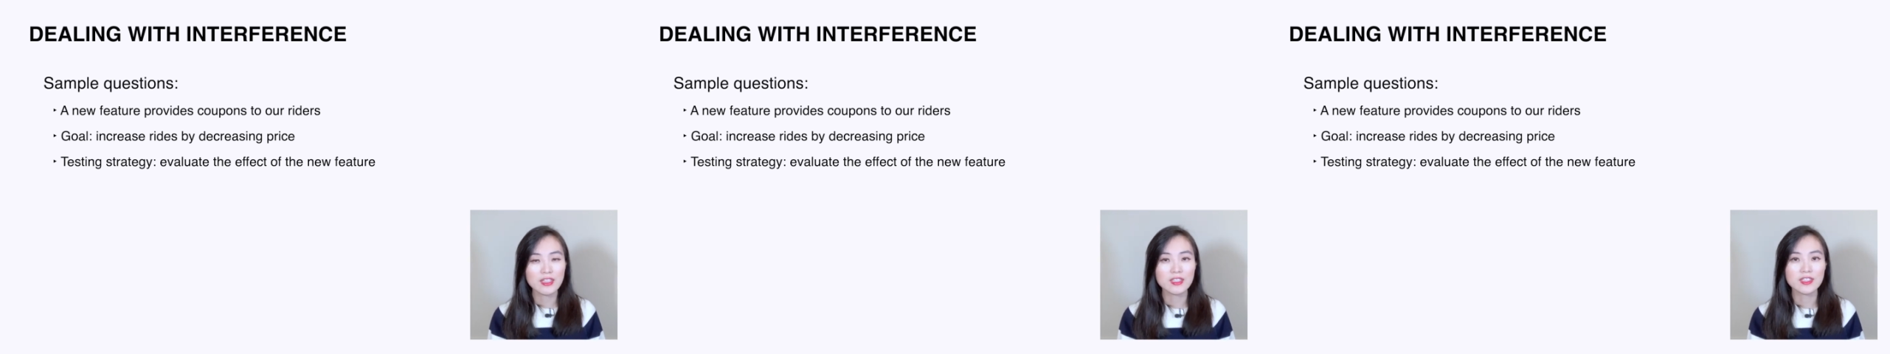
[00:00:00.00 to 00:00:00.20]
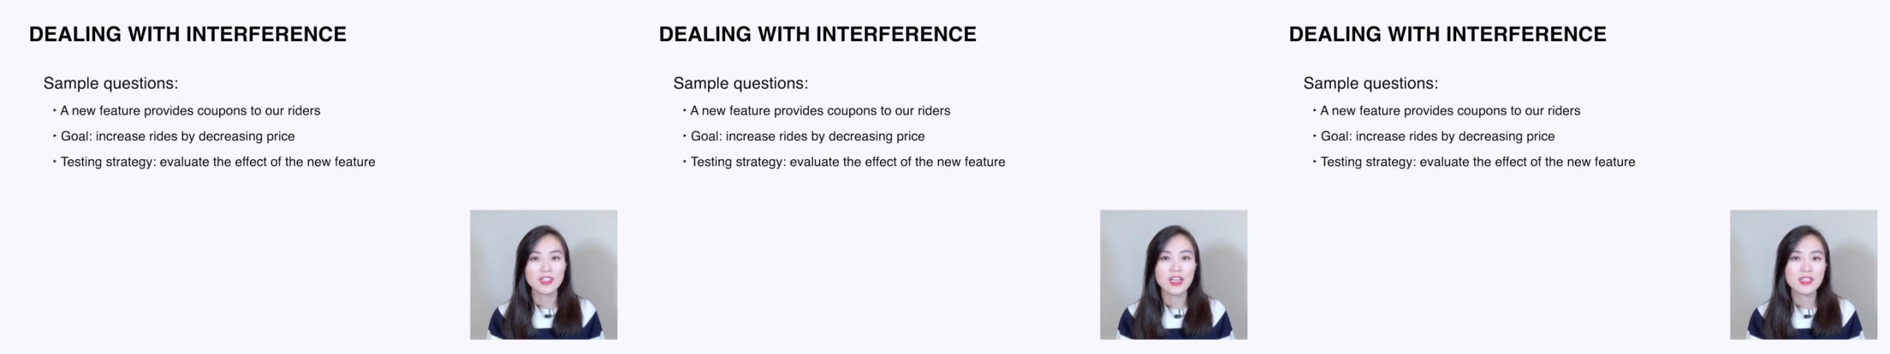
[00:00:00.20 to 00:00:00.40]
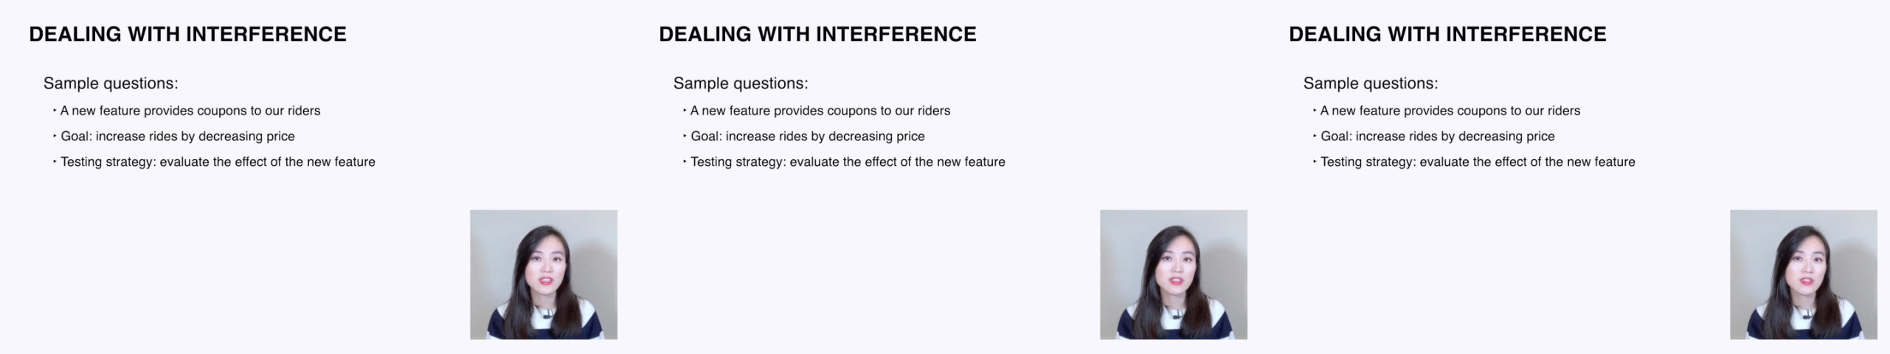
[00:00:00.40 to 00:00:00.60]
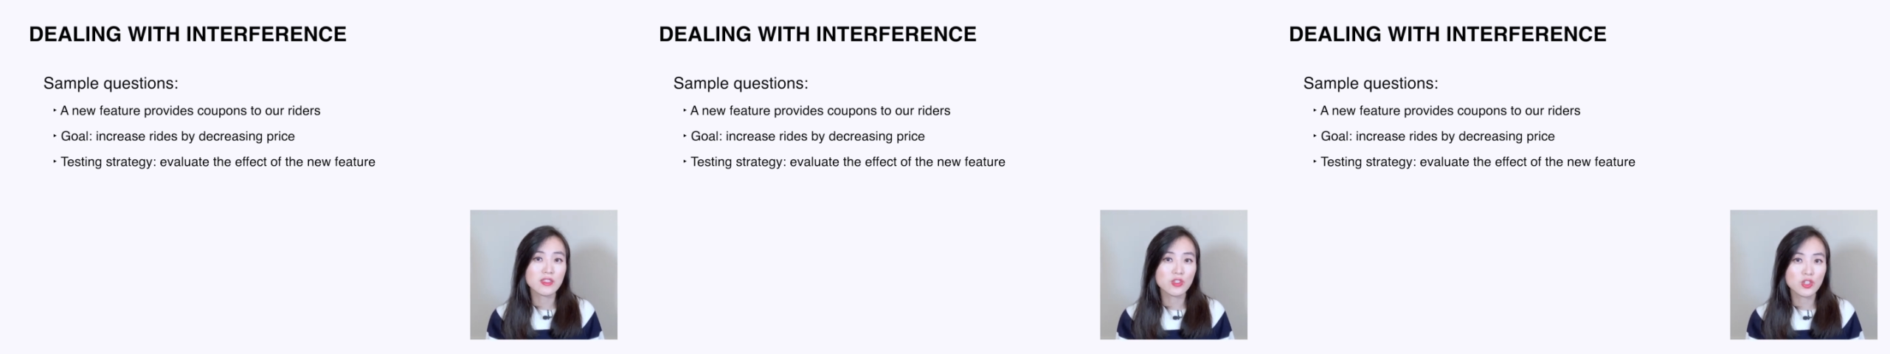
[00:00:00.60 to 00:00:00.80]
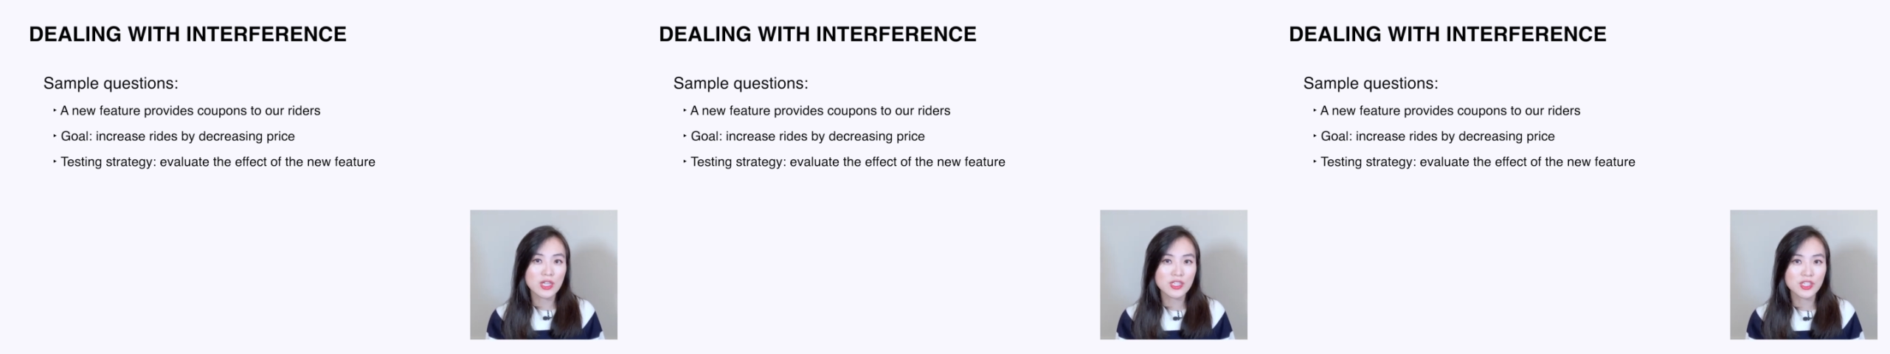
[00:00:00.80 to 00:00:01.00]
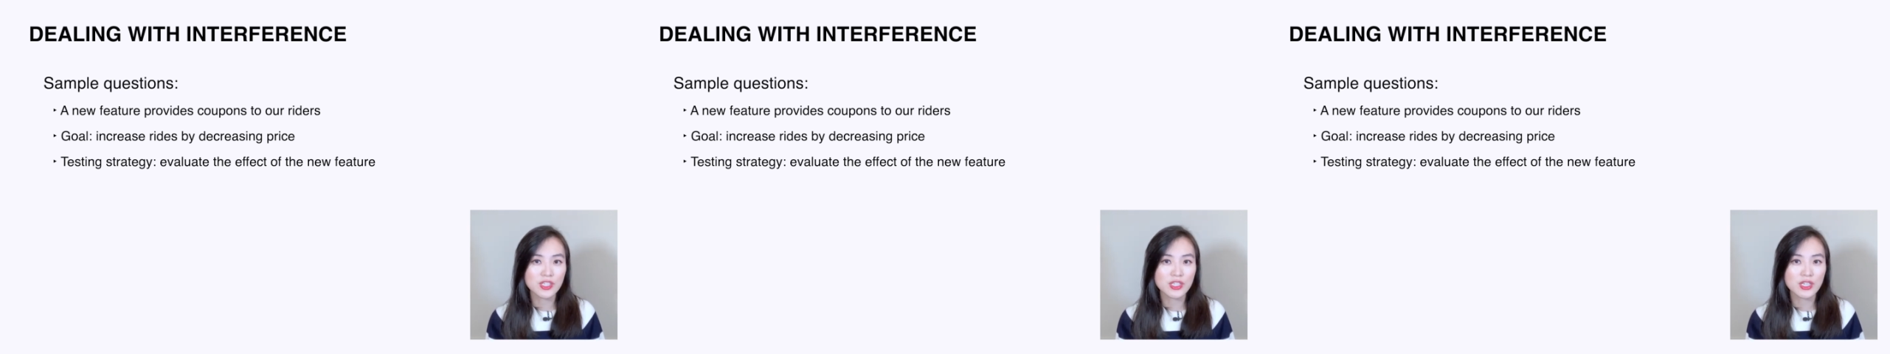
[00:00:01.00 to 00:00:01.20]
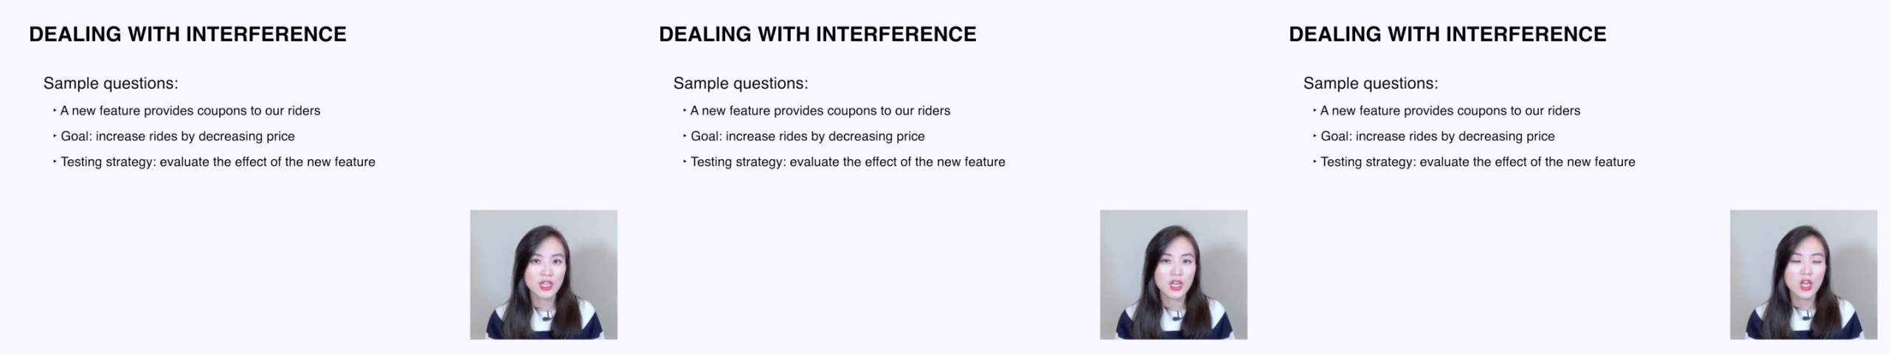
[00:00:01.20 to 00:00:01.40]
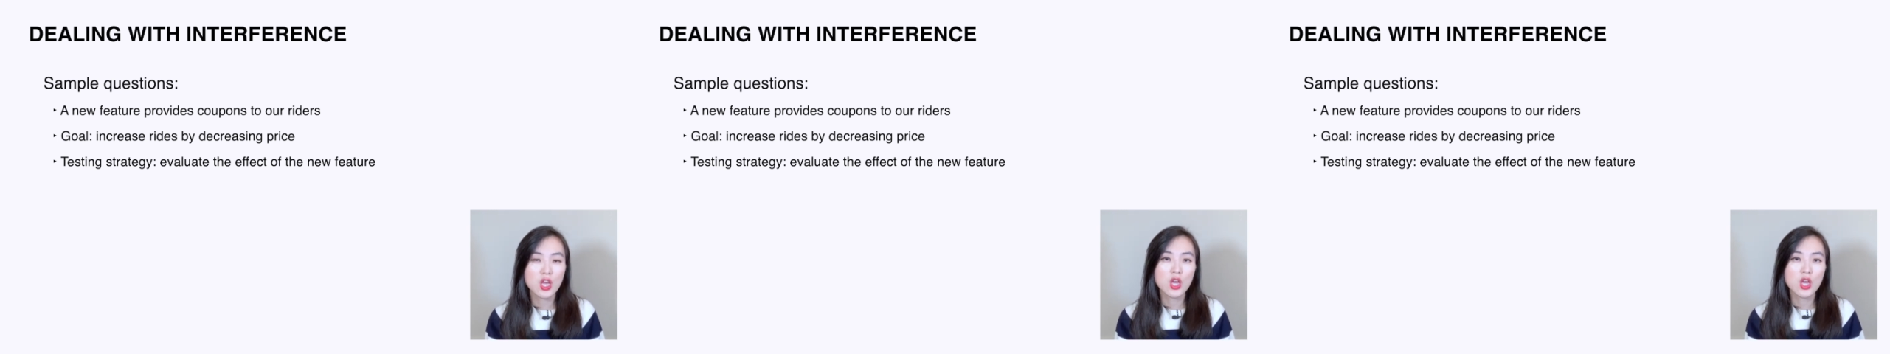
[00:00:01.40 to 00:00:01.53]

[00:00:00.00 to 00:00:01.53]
a testing strategy